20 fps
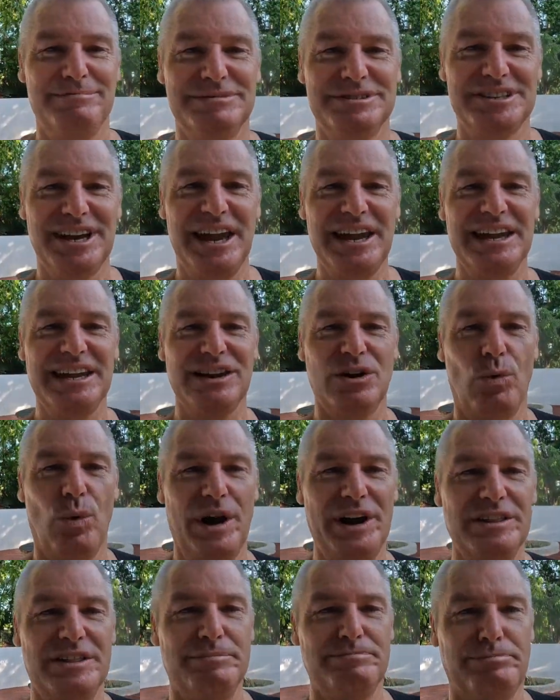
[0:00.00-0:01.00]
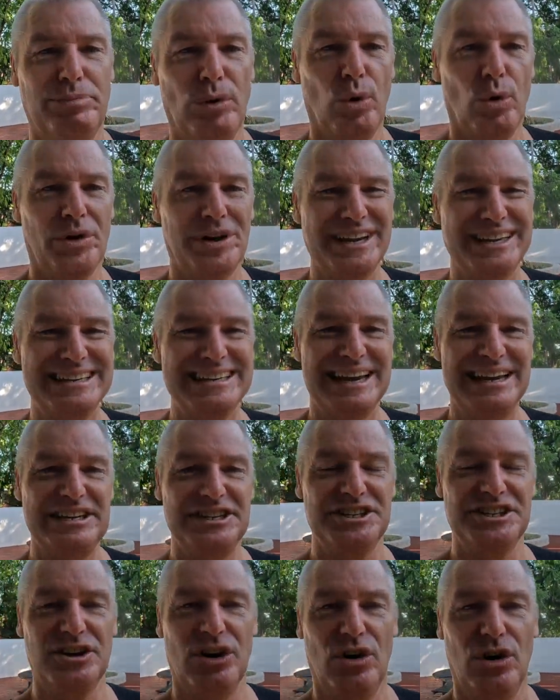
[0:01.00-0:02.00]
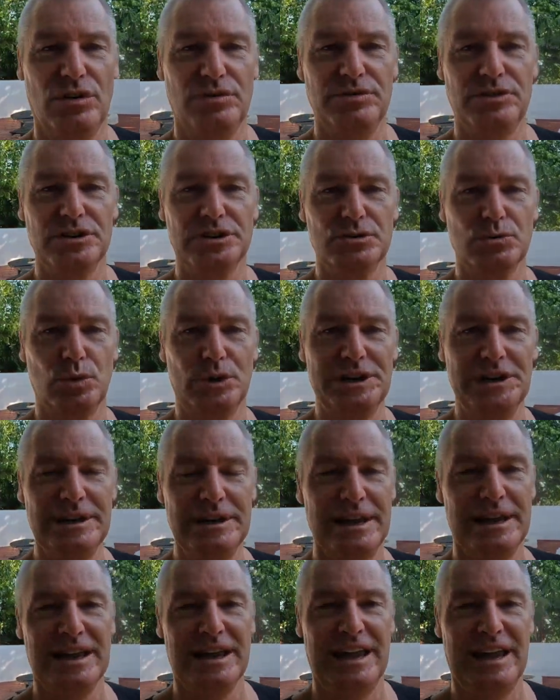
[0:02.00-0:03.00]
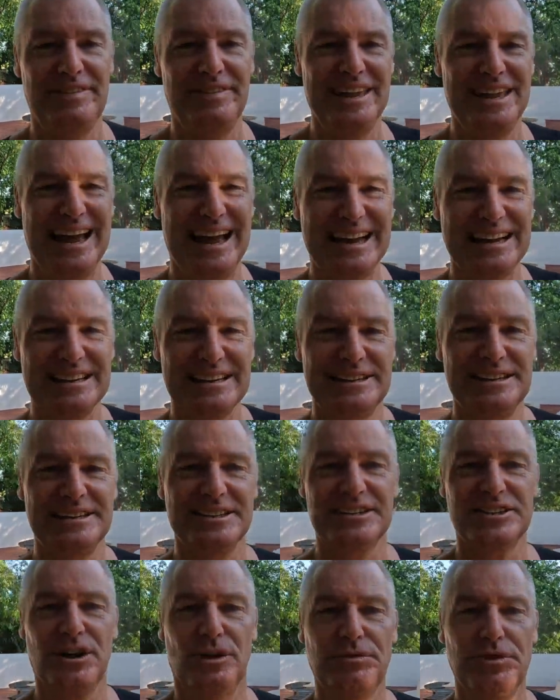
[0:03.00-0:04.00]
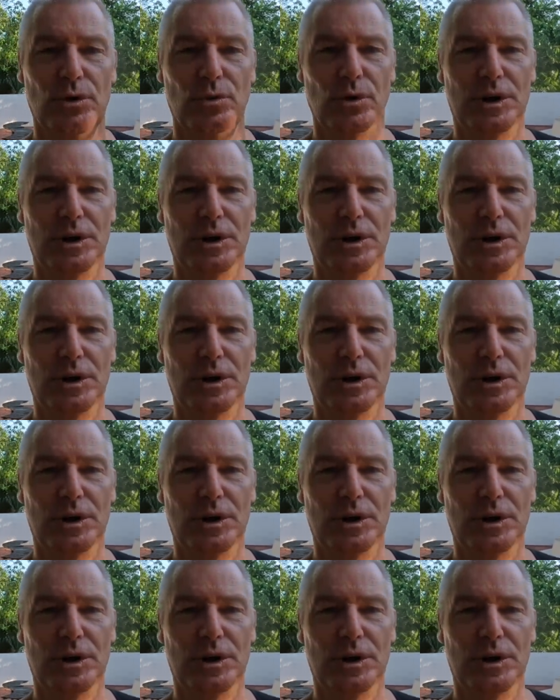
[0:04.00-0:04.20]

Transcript: taking away the boring nature of this win and the ugliness of the